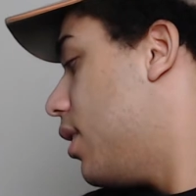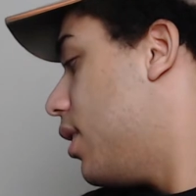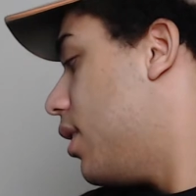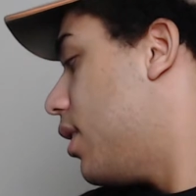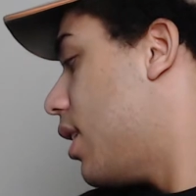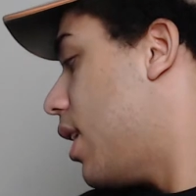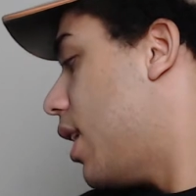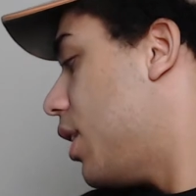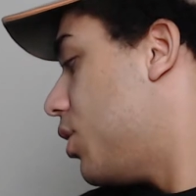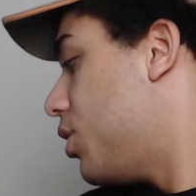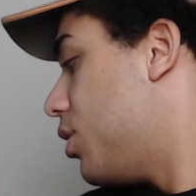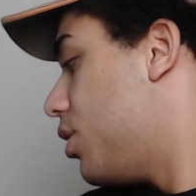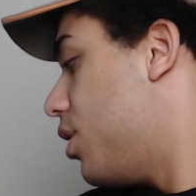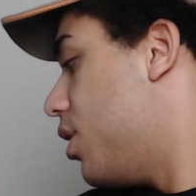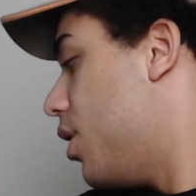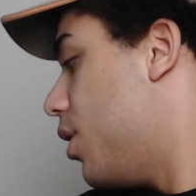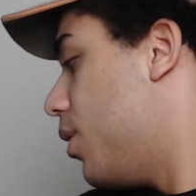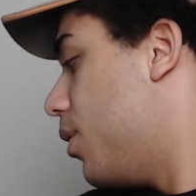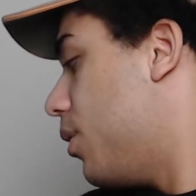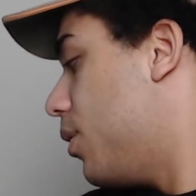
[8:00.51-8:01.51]
I should
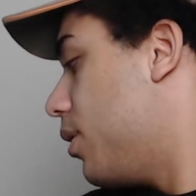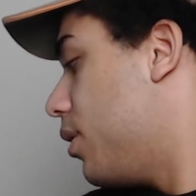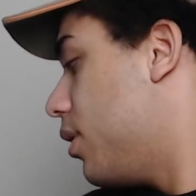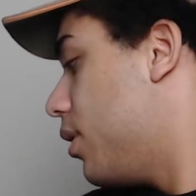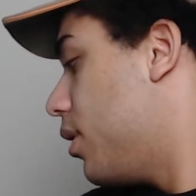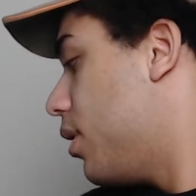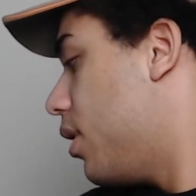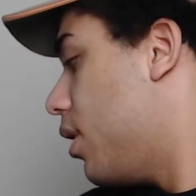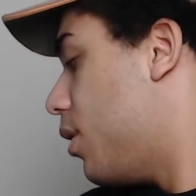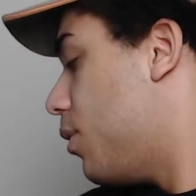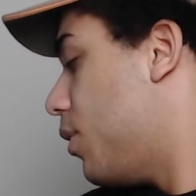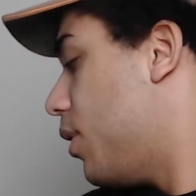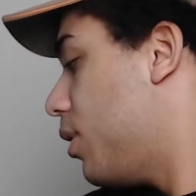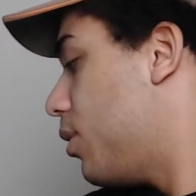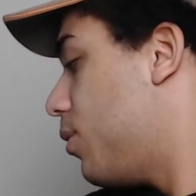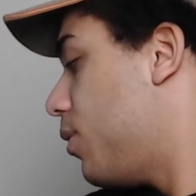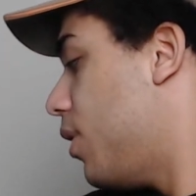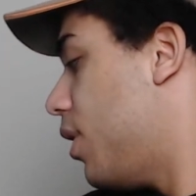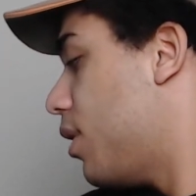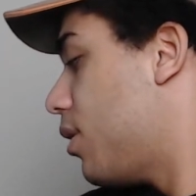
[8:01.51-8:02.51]
know of his
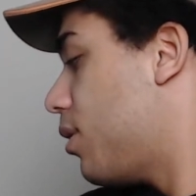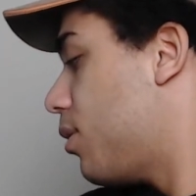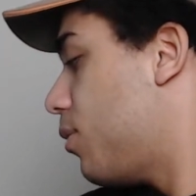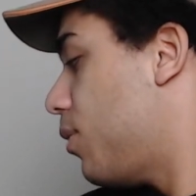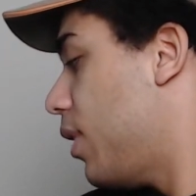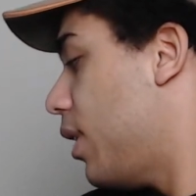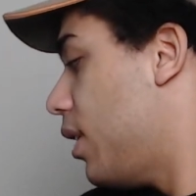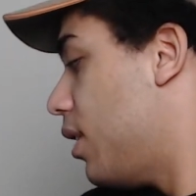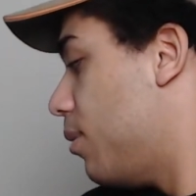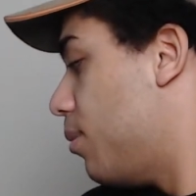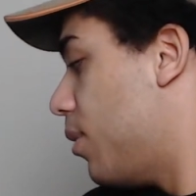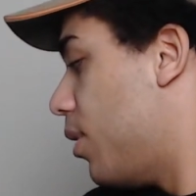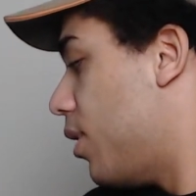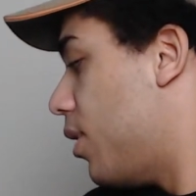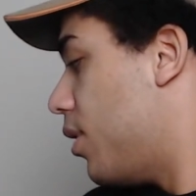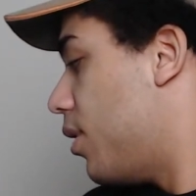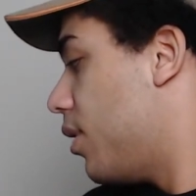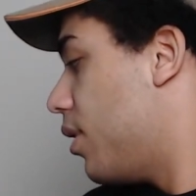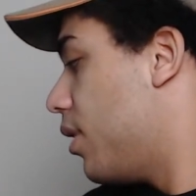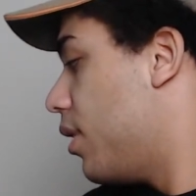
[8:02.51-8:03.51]
philosophy, the
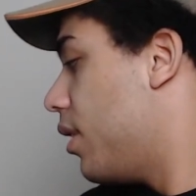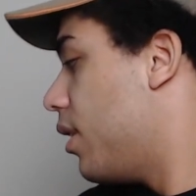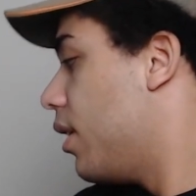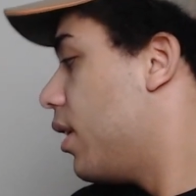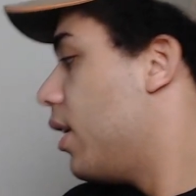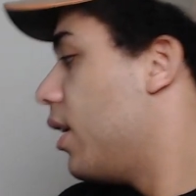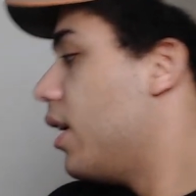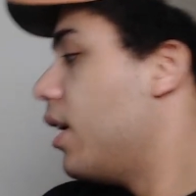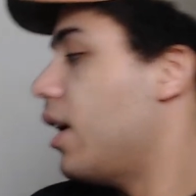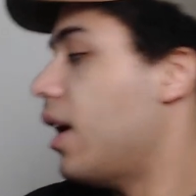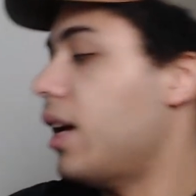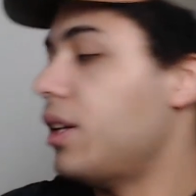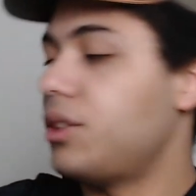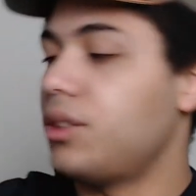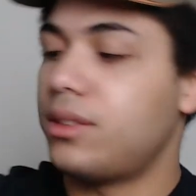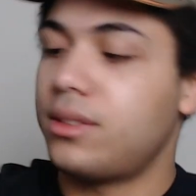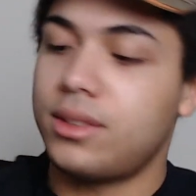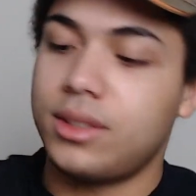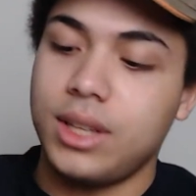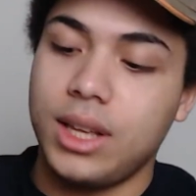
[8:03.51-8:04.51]
more I should
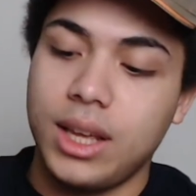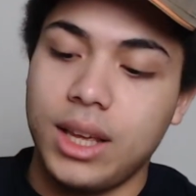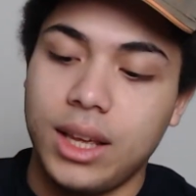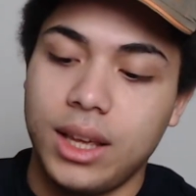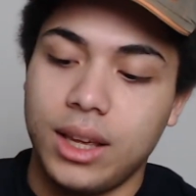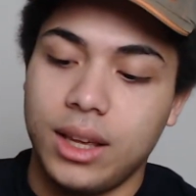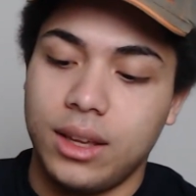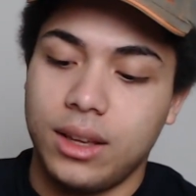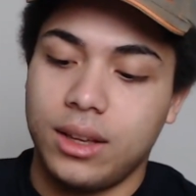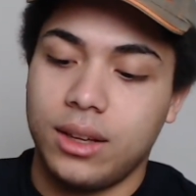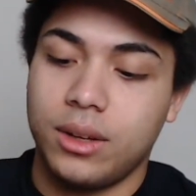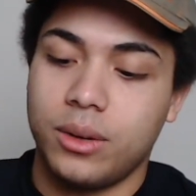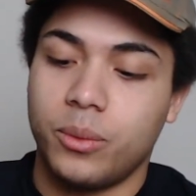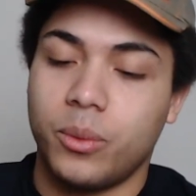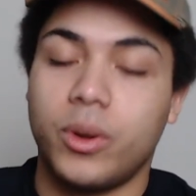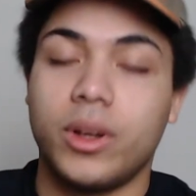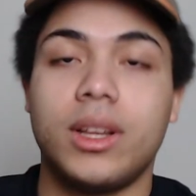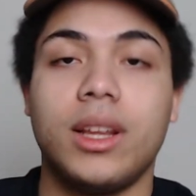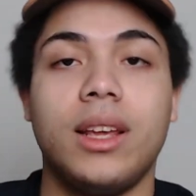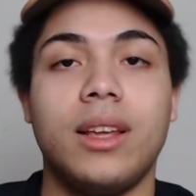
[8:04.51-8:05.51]
see
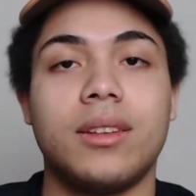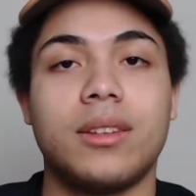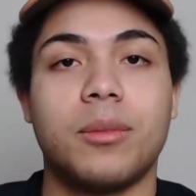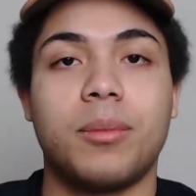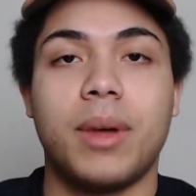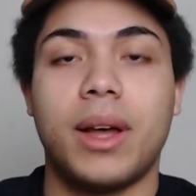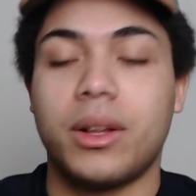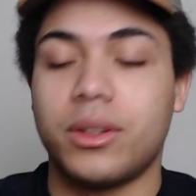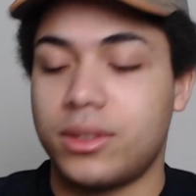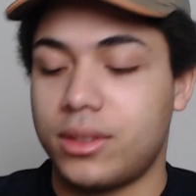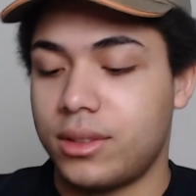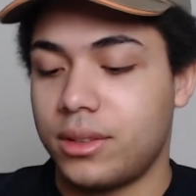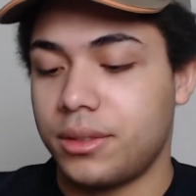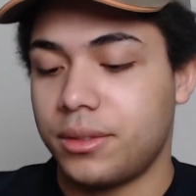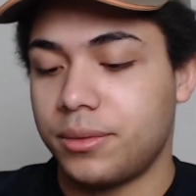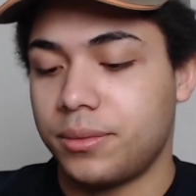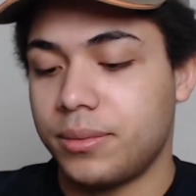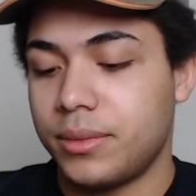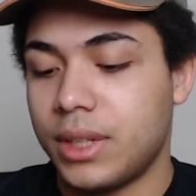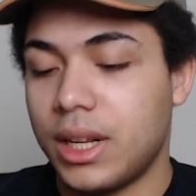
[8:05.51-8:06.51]
what he's about
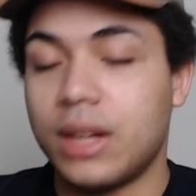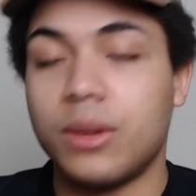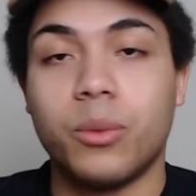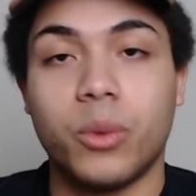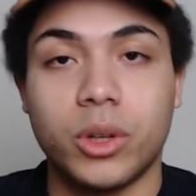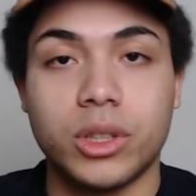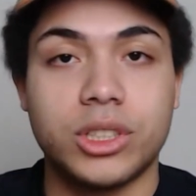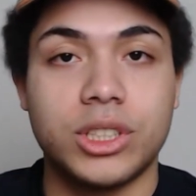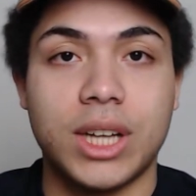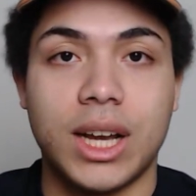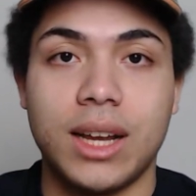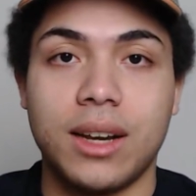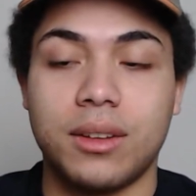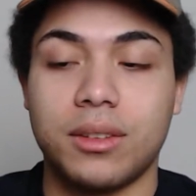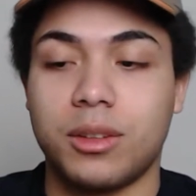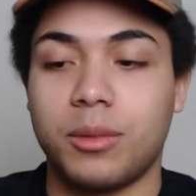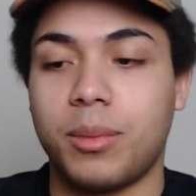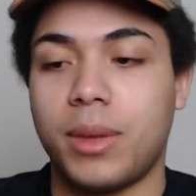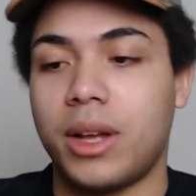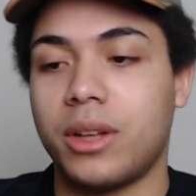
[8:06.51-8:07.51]
and what China is
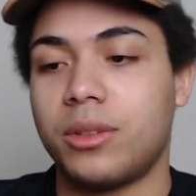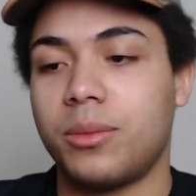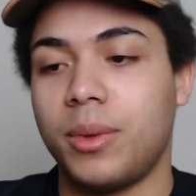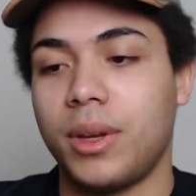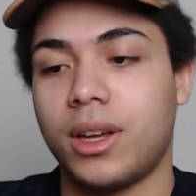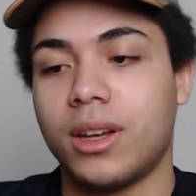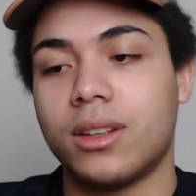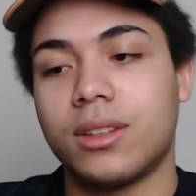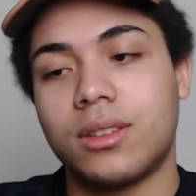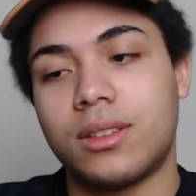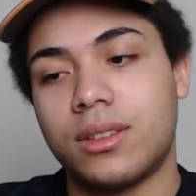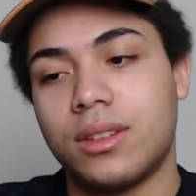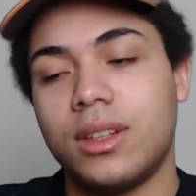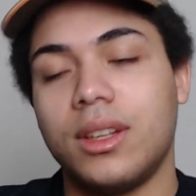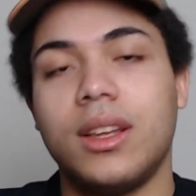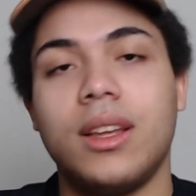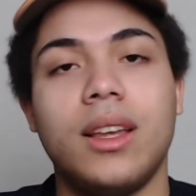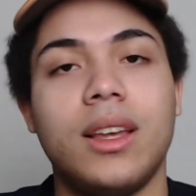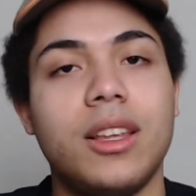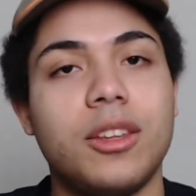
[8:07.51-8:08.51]
about, because
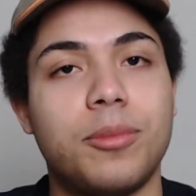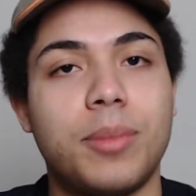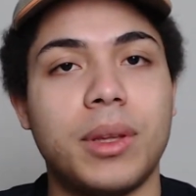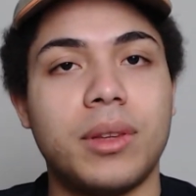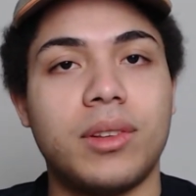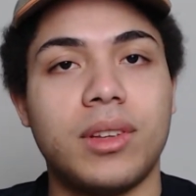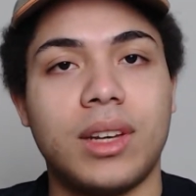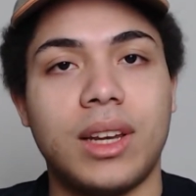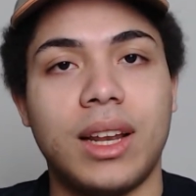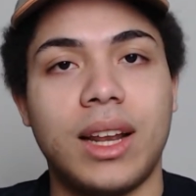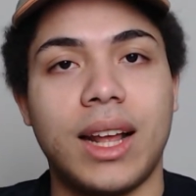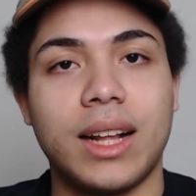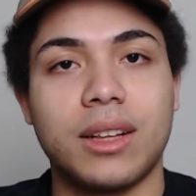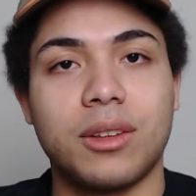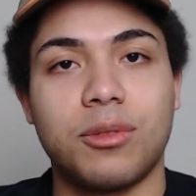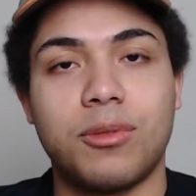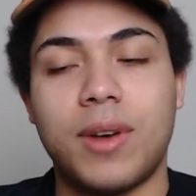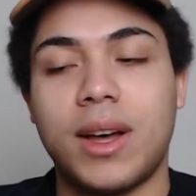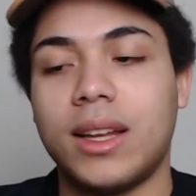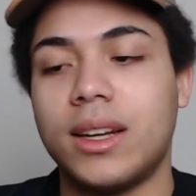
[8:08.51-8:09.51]
he's basically like the
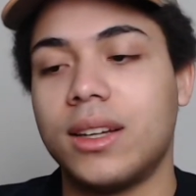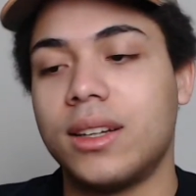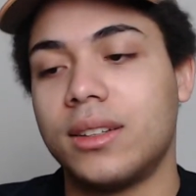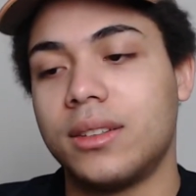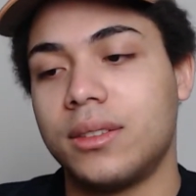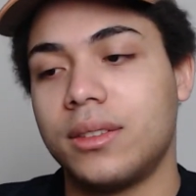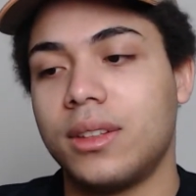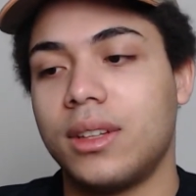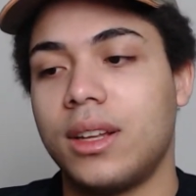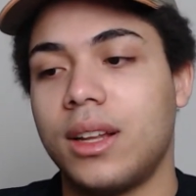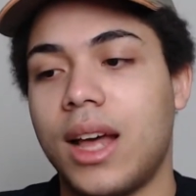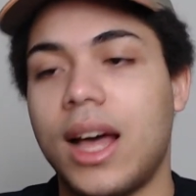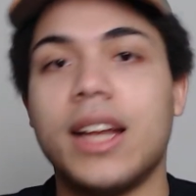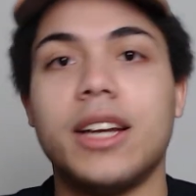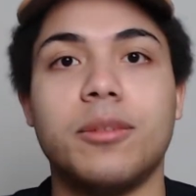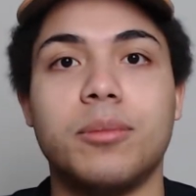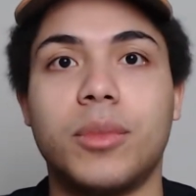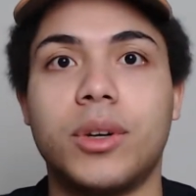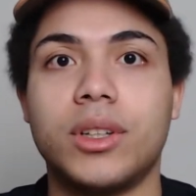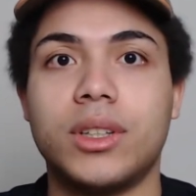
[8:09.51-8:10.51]
father and
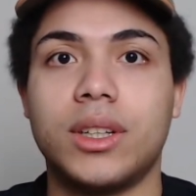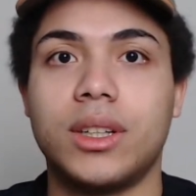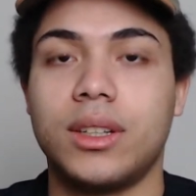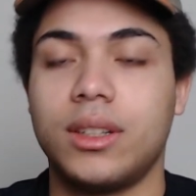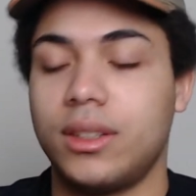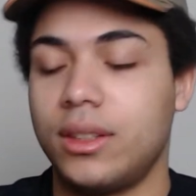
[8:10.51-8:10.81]
the mother